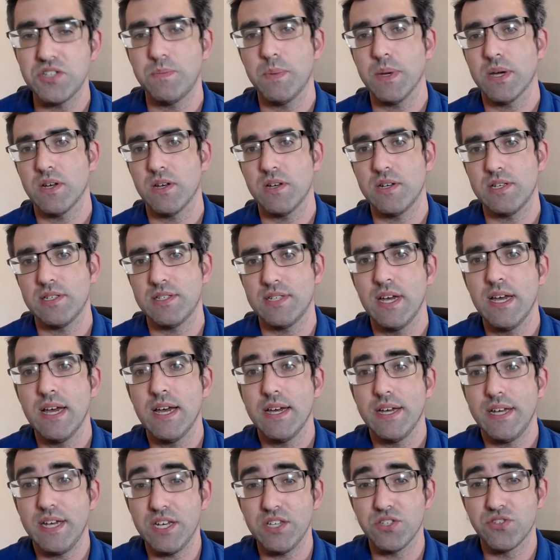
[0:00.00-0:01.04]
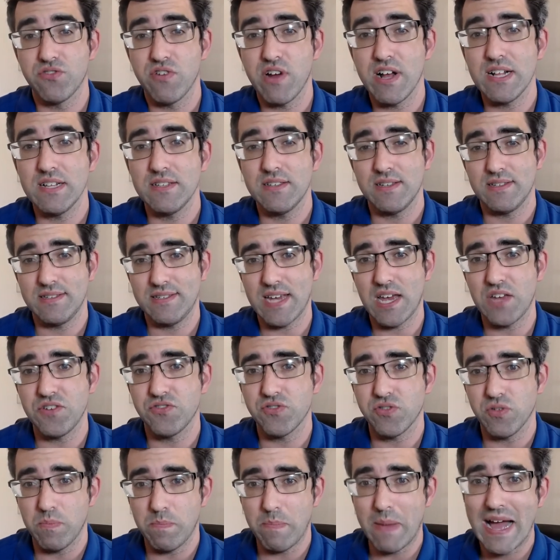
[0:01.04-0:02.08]
because Israel's
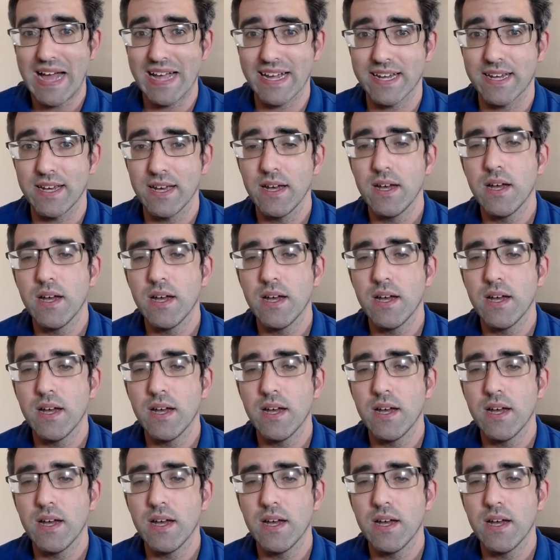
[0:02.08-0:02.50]
central bank